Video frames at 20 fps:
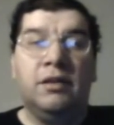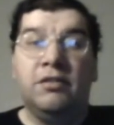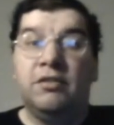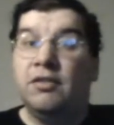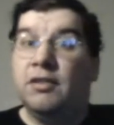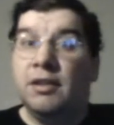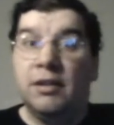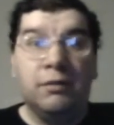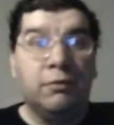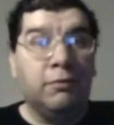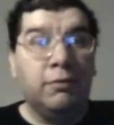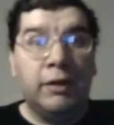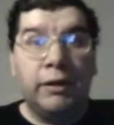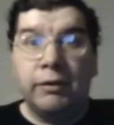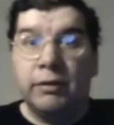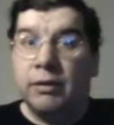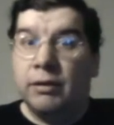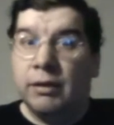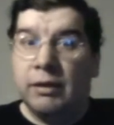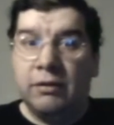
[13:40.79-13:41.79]
she did a
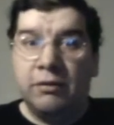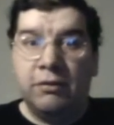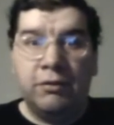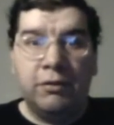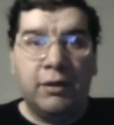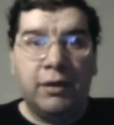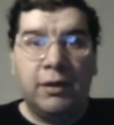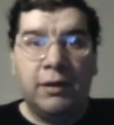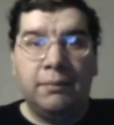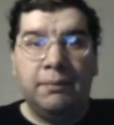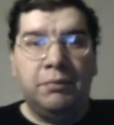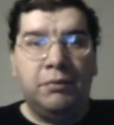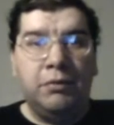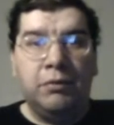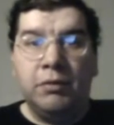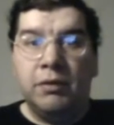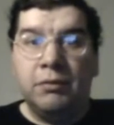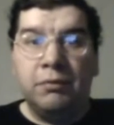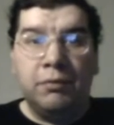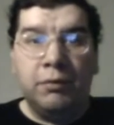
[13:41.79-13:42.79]
very good job
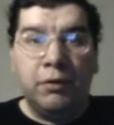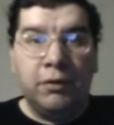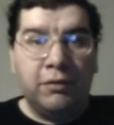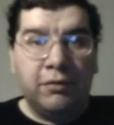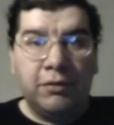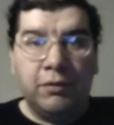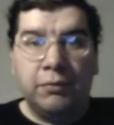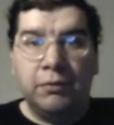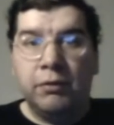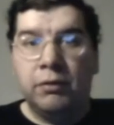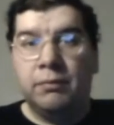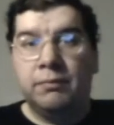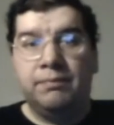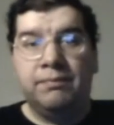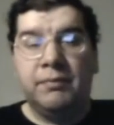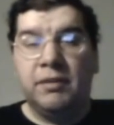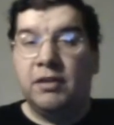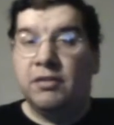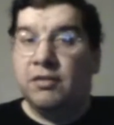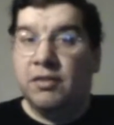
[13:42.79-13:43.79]
doing the voiceover
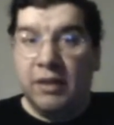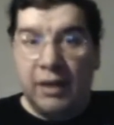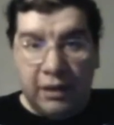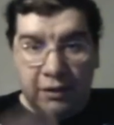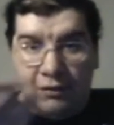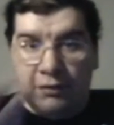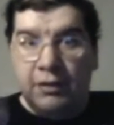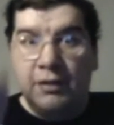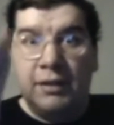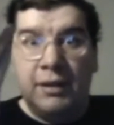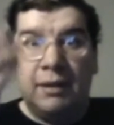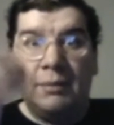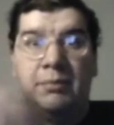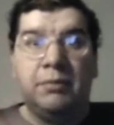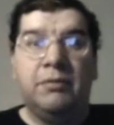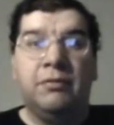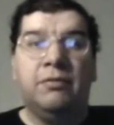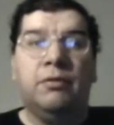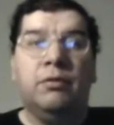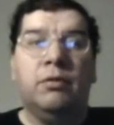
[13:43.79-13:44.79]
because she has done that
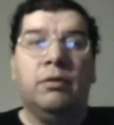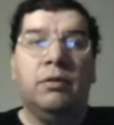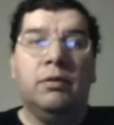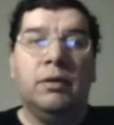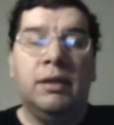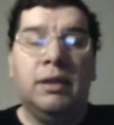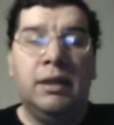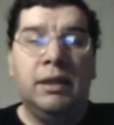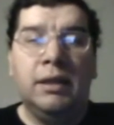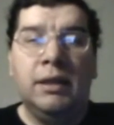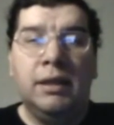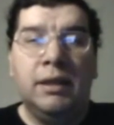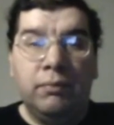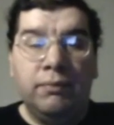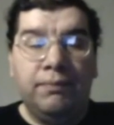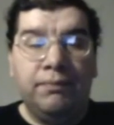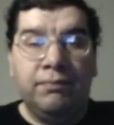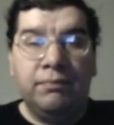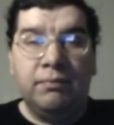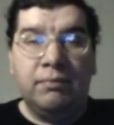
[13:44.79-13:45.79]
before.
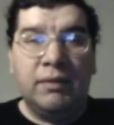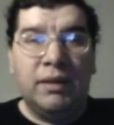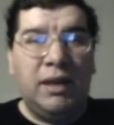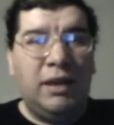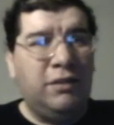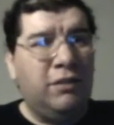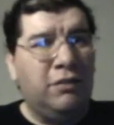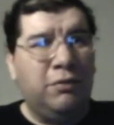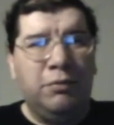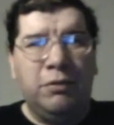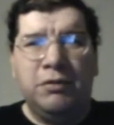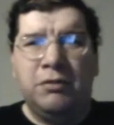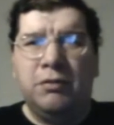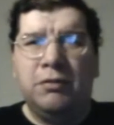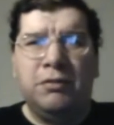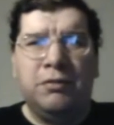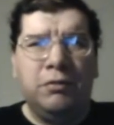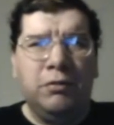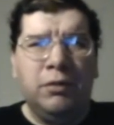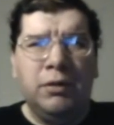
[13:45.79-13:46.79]
I just wish
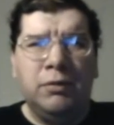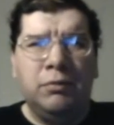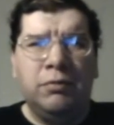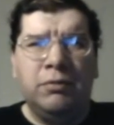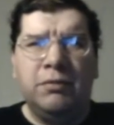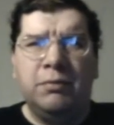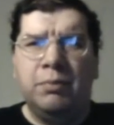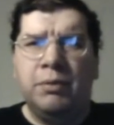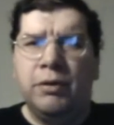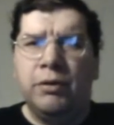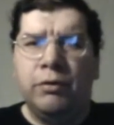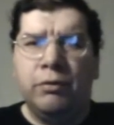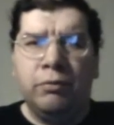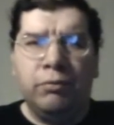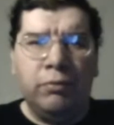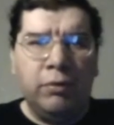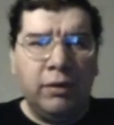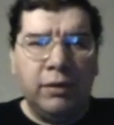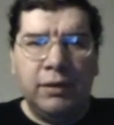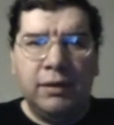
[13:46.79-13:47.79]
her story was better
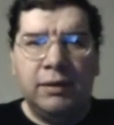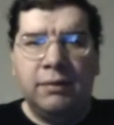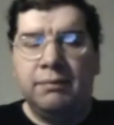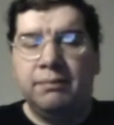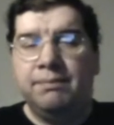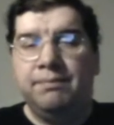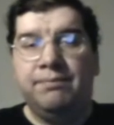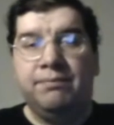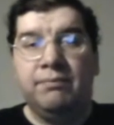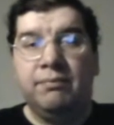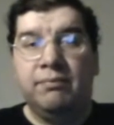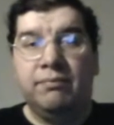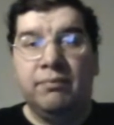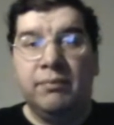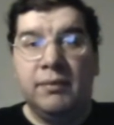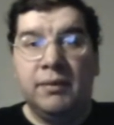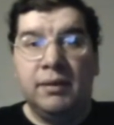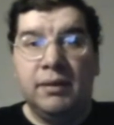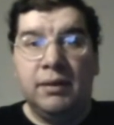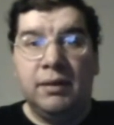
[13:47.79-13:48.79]
written,
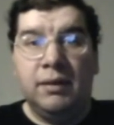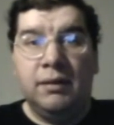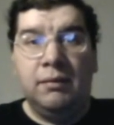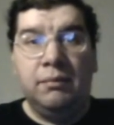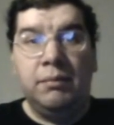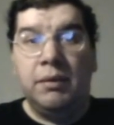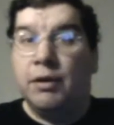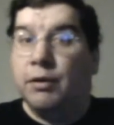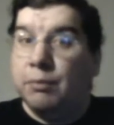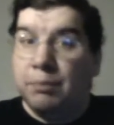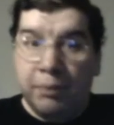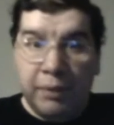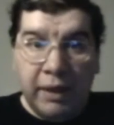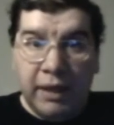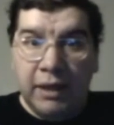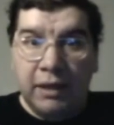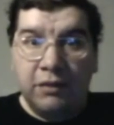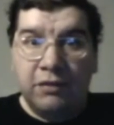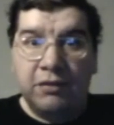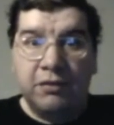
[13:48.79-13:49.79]
better
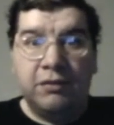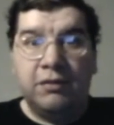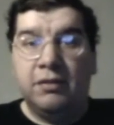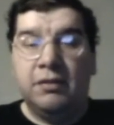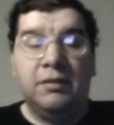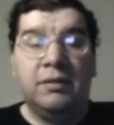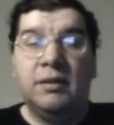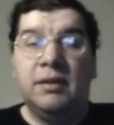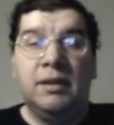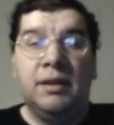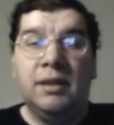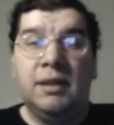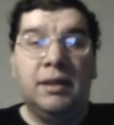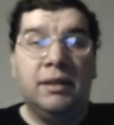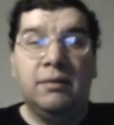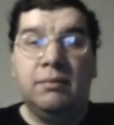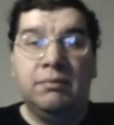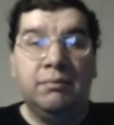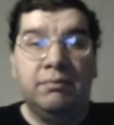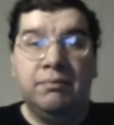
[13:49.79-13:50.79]
paced,
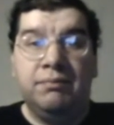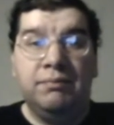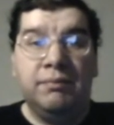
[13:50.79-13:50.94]
and